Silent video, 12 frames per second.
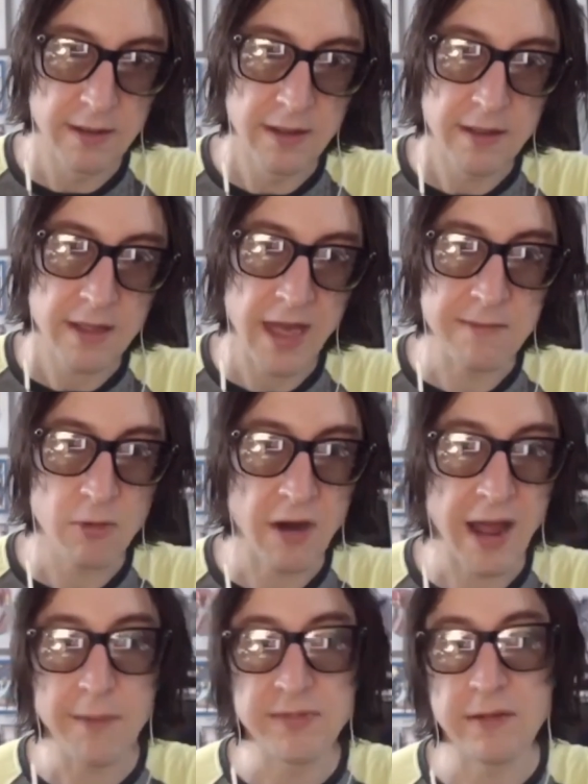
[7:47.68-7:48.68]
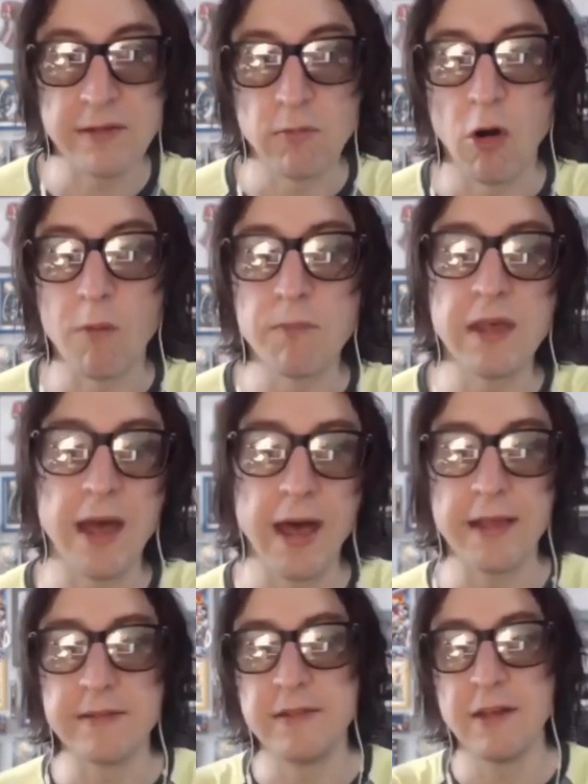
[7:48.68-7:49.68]
And perhaps it won't be
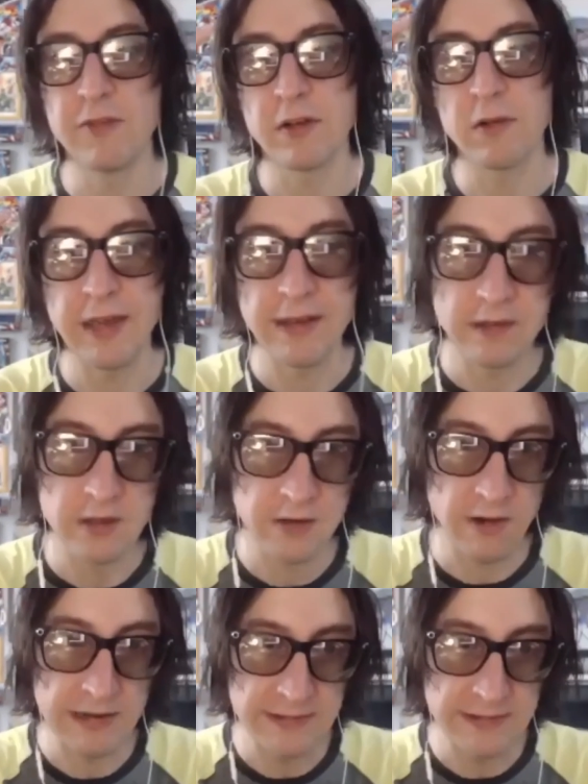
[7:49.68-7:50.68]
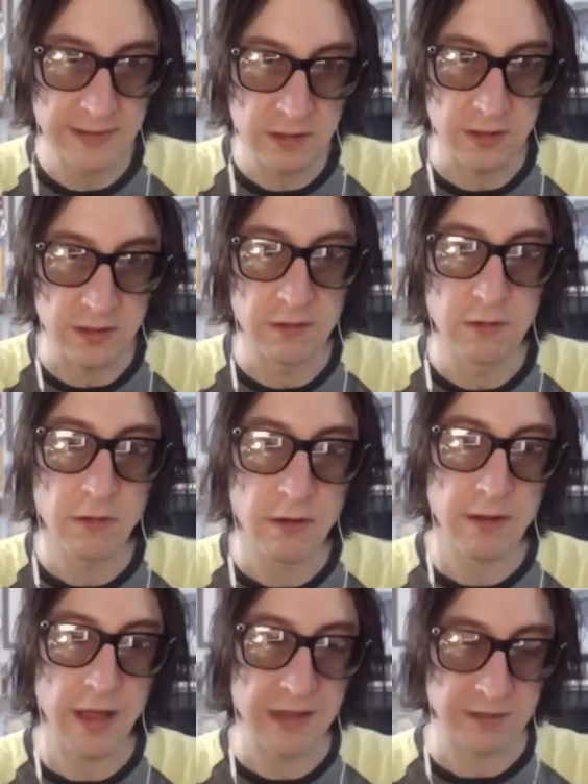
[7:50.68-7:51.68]
as difficult as a transition
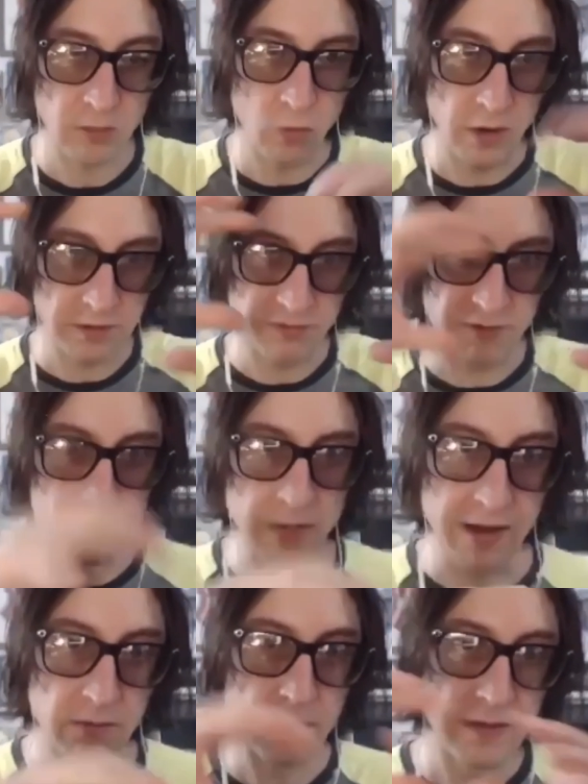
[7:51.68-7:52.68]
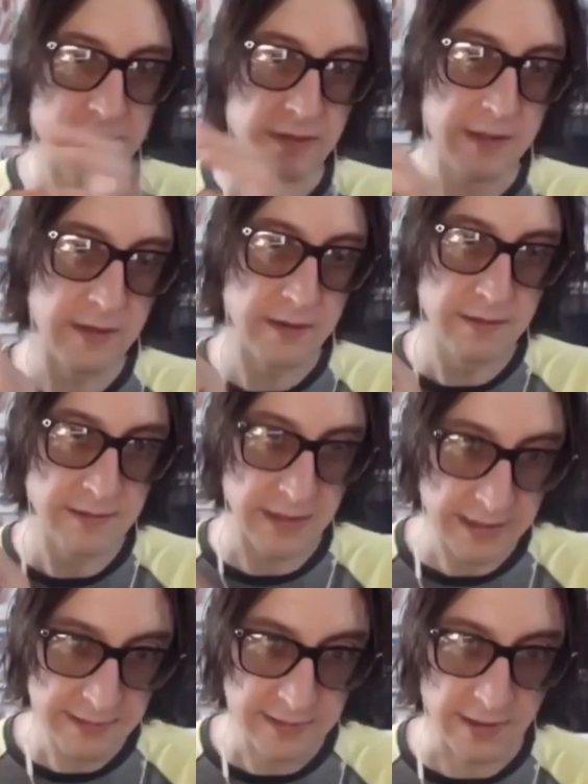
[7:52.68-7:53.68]
as it was from PowerPC to
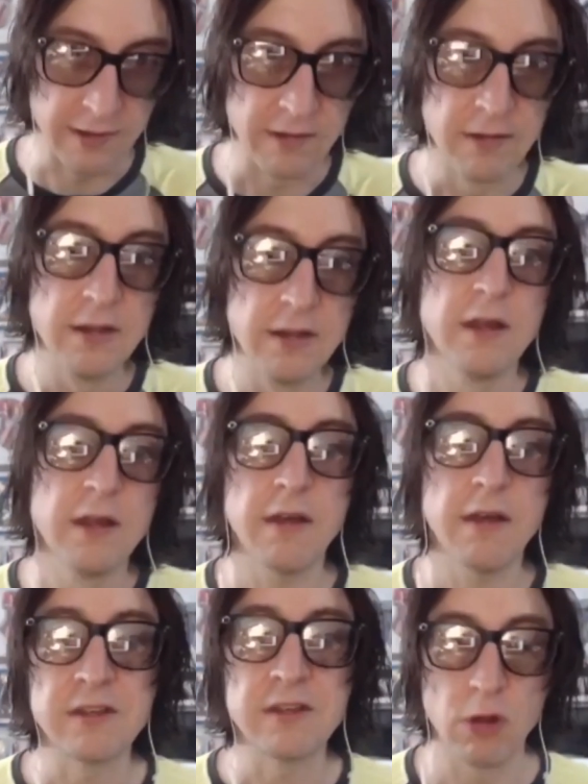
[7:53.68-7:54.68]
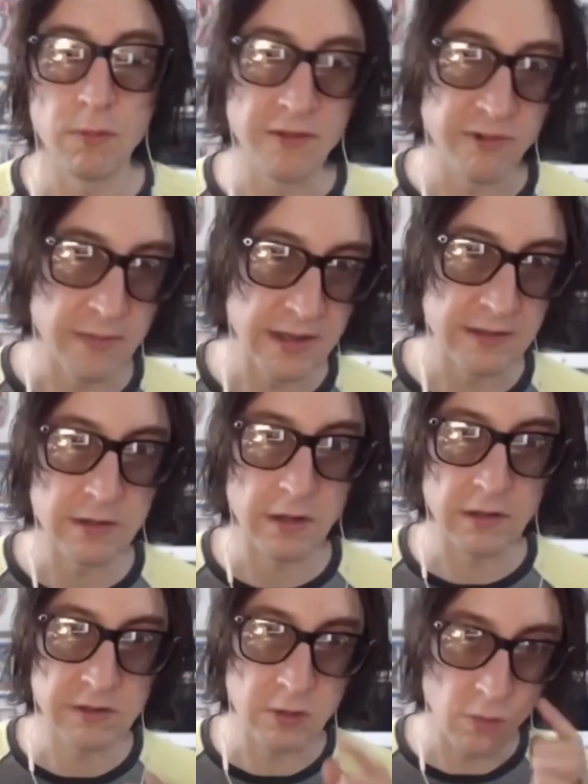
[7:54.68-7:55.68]
Intel, as it will be from
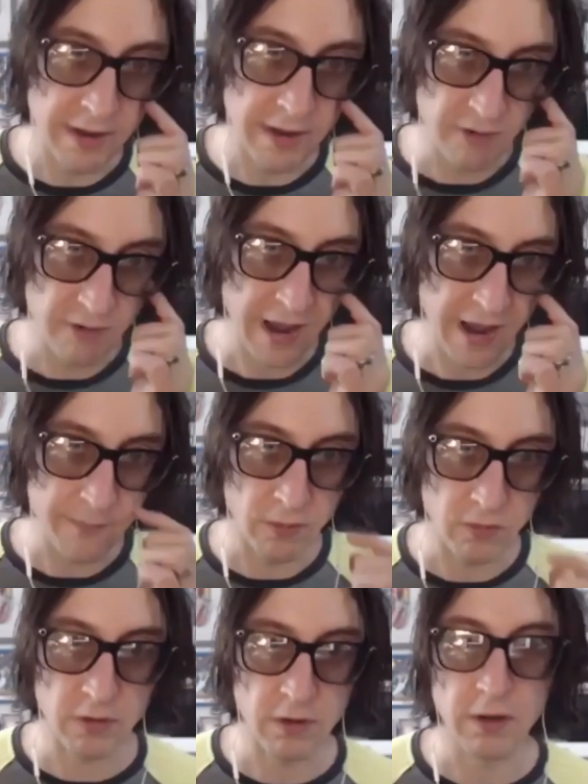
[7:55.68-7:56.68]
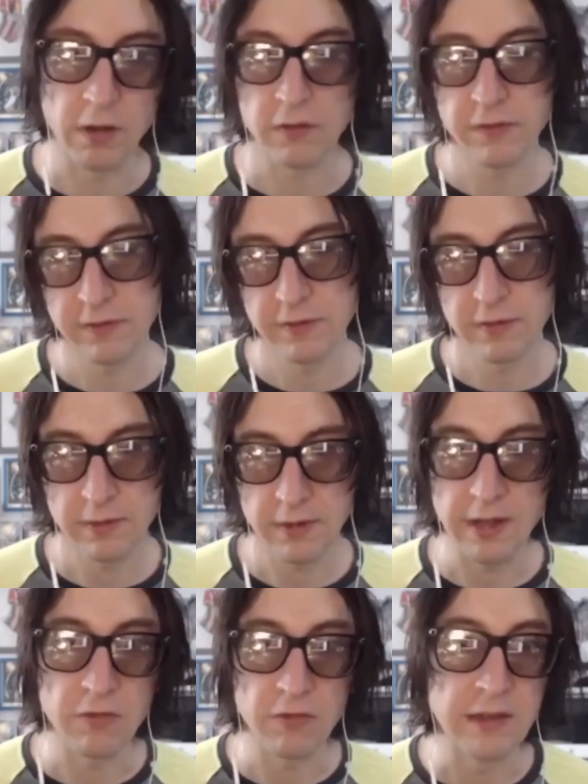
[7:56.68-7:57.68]
Intel to whatever Apple calls,
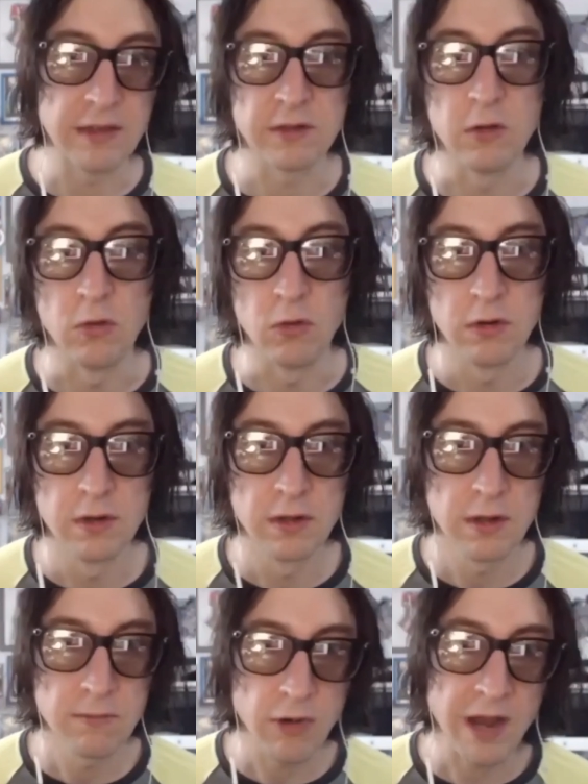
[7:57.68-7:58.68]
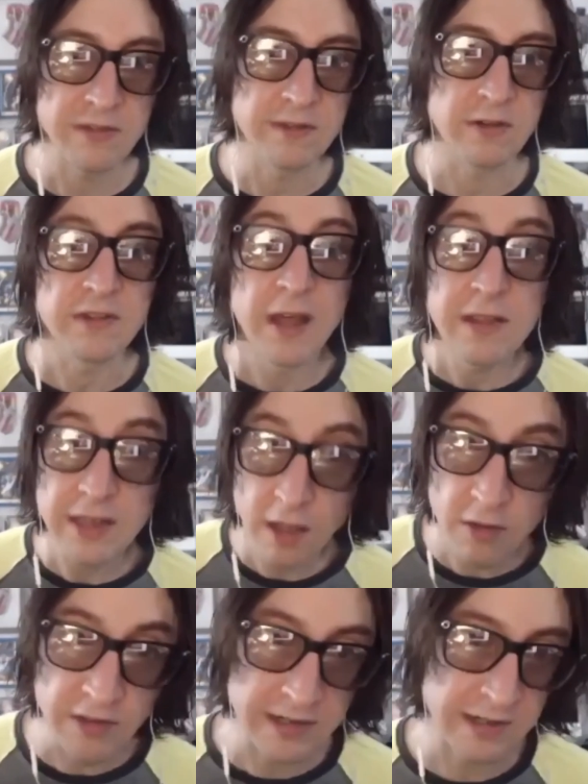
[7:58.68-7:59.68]
these new processors. The other
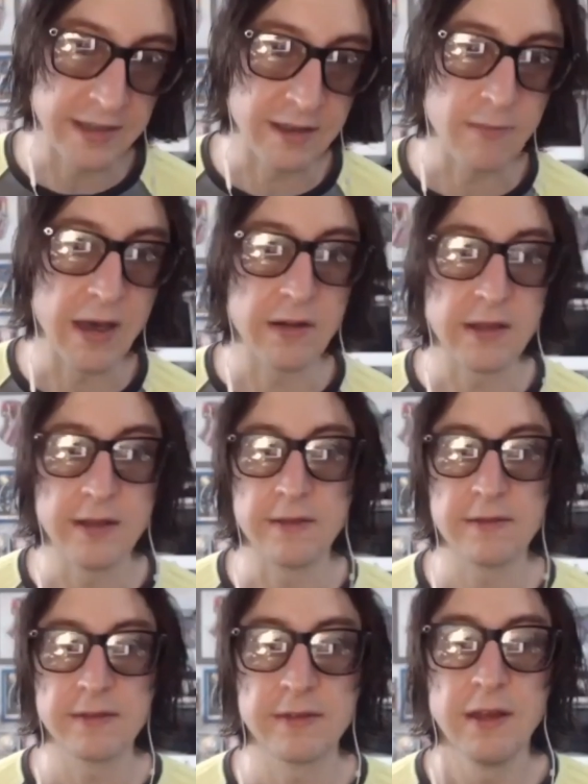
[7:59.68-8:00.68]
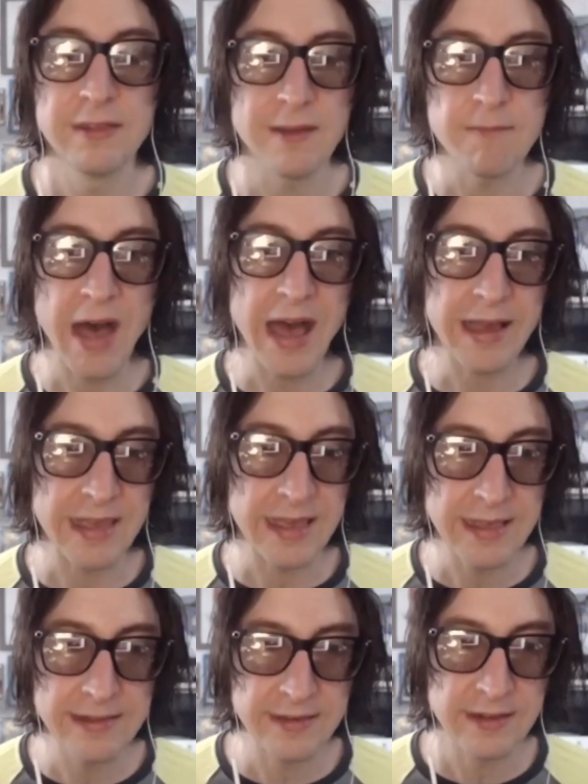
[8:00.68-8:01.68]
thing to think about is the Mac
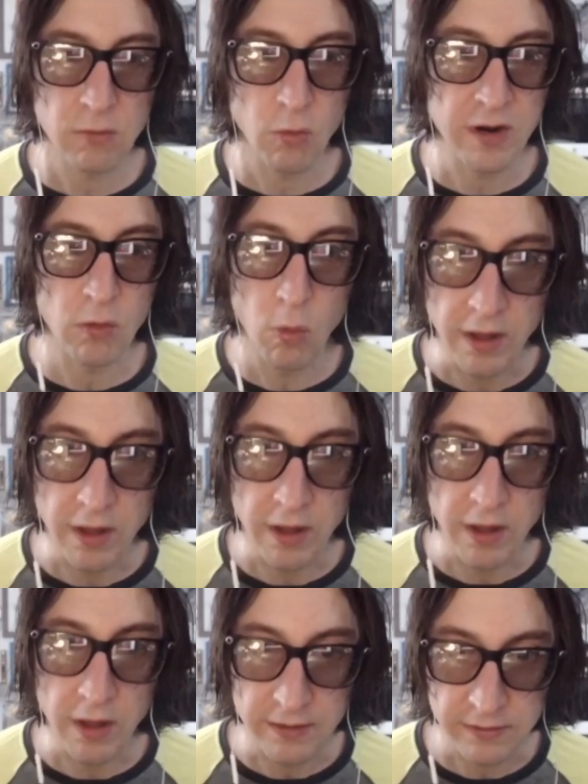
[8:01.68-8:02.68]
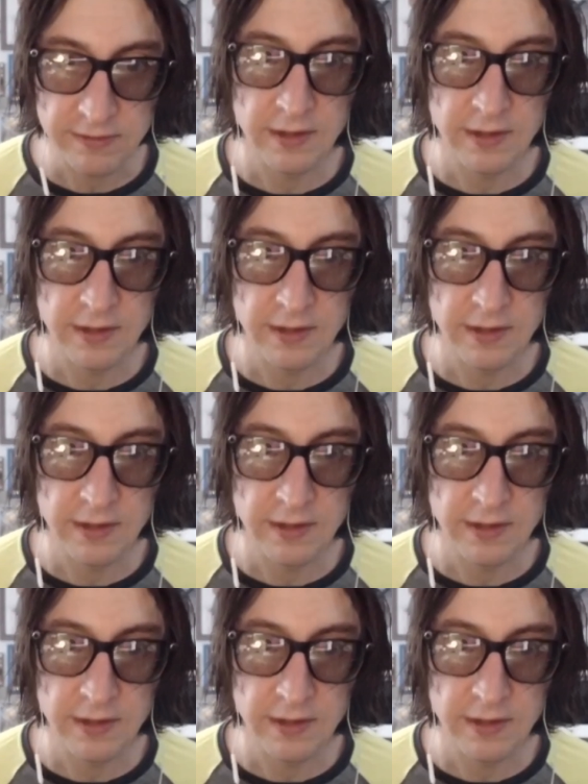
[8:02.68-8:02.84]
isn't what it was.